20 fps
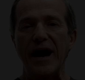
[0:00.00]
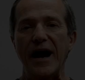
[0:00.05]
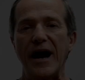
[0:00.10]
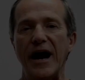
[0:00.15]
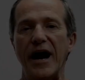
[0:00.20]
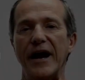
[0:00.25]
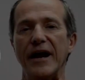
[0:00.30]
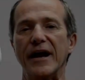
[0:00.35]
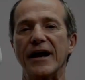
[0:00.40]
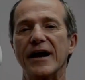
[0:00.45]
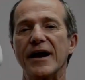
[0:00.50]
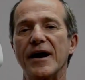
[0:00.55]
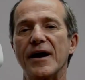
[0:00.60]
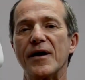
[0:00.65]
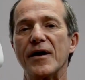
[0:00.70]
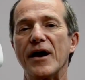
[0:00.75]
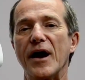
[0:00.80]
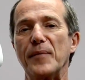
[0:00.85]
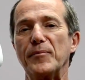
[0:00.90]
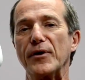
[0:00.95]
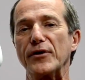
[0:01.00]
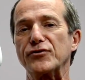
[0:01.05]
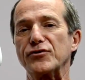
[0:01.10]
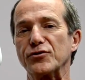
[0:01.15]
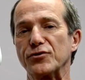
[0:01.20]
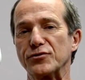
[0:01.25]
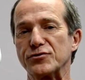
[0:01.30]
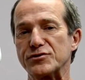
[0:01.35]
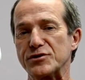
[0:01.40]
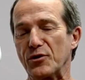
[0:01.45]
Hi, I'm
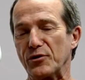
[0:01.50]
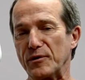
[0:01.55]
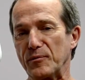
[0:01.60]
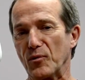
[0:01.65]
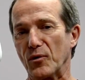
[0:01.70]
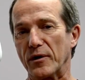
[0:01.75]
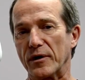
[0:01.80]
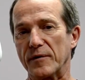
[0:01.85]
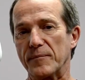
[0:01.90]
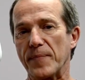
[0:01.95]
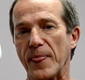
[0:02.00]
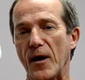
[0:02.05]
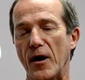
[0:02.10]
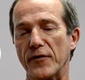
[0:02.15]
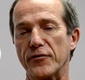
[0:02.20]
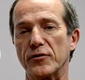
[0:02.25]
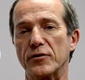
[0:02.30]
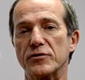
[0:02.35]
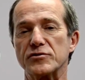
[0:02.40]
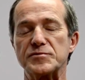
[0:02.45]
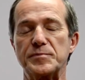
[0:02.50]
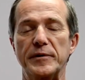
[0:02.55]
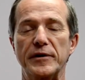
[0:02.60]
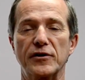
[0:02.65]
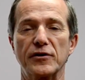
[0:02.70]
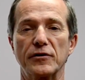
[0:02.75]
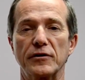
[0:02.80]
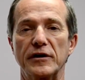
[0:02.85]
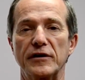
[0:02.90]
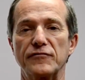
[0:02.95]
Dr. Tony Mork, author,
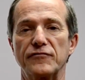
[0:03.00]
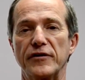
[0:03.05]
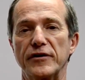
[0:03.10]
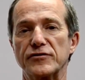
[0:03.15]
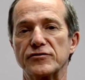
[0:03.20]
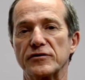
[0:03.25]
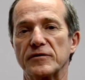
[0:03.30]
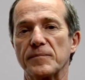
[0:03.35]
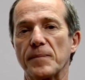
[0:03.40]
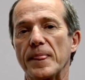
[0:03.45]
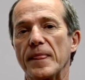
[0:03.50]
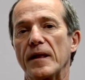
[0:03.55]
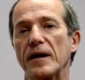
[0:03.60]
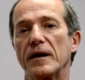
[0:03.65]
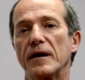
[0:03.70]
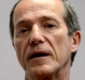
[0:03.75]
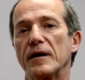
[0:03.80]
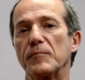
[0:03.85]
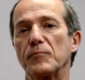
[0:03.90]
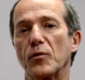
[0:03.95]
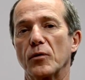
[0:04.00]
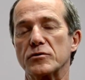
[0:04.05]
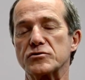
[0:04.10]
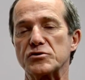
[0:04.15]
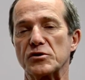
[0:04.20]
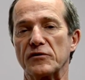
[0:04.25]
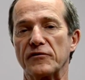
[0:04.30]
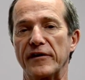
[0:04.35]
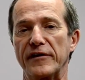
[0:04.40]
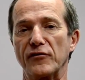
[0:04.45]
speaker, inventor,
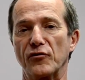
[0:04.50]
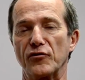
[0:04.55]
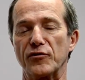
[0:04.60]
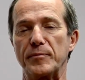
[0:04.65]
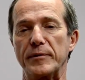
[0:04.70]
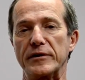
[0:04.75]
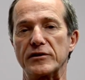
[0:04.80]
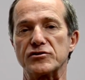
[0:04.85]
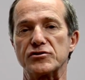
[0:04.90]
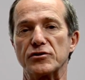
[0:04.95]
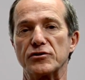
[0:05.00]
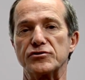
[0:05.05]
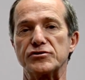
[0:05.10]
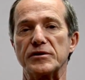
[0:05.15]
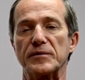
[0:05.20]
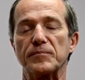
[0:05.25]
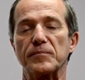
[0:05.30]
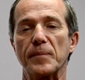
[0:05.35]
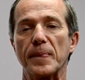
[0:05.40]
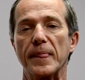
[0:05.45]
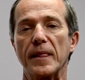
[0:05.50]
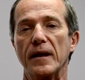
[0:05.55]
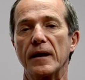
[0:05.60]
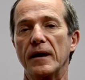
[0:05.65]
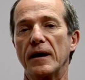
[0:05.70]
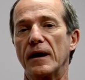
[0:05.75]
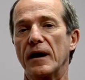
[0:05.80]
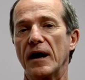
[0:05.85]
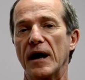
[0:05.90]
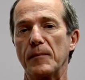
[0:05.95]
board-certified orthopedic surgeon.
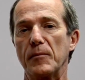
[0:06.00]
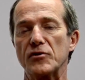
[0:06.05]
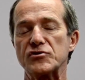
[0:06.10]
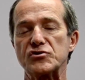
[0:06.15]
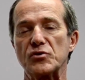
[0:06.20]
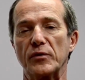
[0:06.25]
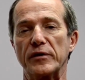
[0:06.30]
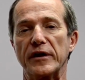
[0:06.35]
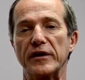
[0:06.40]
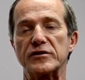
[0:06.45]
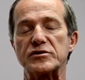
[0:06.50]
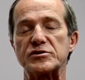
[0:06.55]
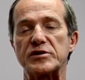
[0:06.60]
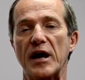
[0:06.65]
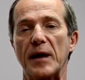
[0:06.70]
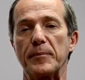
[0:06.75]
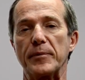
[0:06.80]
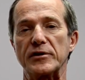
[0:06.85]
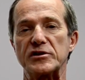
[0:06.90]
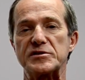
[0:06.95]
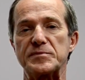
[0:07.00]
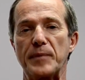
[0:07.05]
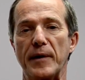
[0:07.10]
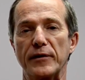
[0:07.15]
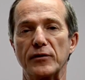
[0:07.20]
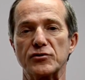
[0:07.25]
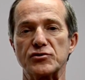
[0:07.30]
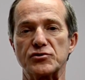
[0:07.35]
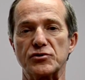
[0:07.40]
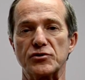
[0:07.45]
I'm also an endoscopic
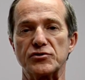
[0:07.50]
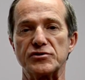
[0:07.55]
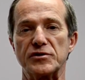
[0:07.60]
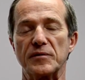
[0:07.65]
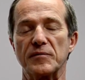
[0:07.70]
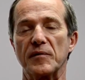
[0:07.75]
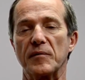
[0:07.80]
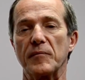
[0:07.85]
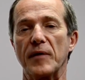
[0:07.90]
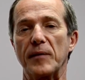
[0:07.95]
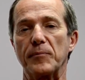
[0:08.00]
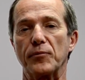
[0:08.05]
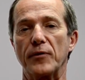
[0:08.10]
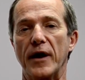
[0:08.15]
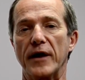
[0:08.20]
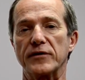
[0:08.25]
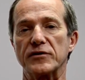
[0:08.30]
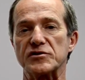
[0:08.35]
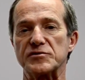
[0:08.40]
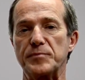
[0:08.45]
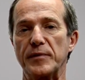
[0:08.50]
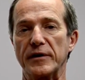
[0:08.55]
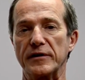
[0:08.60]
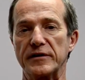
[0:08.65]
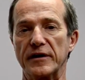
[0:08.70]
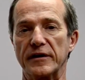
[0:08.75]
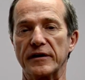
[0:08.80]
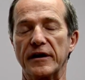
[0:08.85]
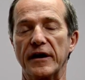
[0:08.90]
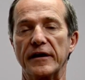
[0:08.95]
spinal surgeon, my practice being
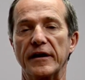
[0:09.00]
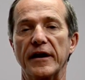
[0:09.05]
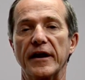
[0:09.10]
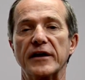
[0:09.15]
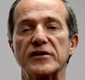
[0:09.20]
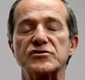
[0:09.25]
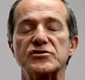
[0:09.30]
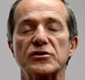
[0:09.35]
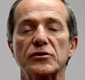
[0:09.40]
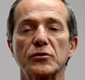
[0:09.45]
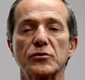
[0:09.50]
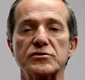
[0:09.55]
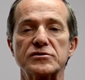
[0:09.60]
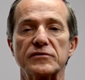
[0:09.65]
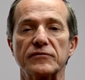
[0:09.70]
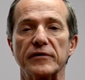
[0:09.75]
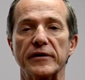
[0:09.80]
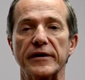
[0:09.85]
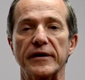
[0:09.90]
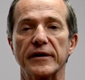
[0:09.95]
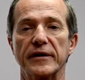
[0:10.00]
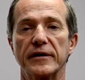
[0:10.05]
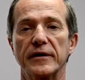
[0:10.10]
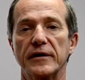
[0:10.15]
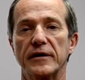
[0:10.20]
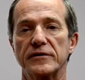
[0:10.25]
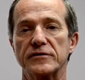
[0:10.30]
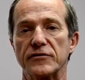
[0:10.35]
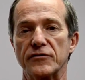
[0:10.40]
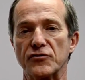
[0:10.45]
dedicated exclusively
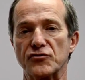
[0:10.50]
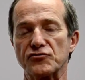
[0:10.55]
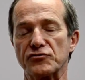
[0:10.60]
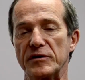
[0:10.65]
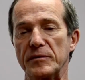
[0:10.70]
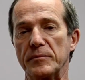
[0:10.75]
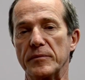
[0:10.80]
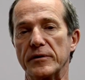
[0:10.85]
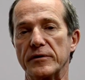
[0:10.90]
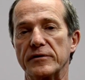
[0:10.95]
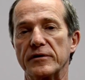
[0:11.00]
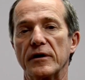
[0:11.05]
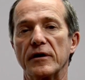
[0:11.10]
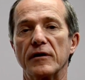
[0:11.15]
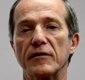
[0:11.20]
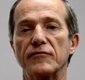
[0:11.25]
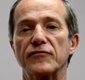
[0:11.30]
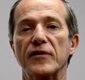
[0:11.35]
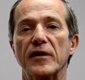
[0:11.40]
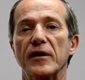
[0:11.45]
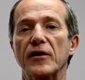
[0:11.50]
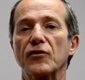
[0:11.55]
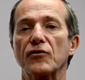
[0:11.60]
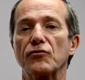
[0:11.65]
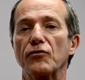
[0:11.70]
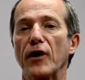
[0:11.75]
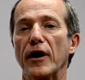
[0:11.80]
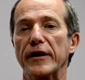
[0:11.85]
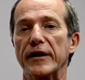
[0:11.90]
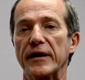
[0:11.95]
to the treatment of
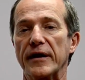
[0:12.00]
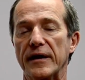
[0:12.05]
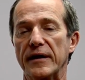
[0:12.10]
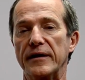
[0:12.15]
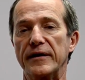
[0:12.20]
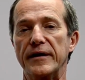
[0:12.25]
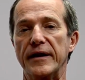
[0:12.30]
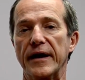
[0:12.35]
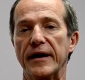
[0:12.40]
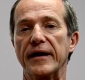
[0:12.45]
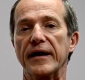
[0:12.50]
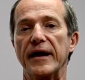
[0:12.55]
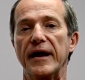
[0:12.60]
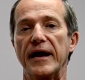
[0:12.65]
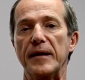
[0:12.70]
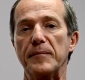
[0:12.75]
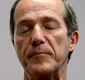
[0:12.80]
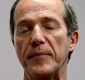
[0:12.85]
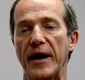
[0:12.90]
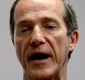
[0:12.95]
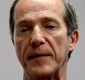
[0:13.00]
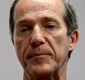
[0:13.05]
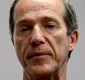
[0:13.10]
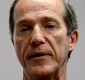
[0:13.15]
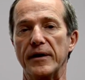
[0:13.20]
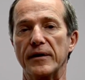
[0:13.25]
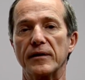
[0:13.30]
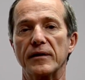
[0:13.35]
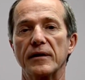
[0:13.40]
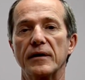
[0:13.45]
chronic neck and back
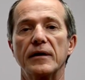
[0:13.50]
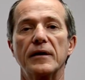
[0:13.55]
pain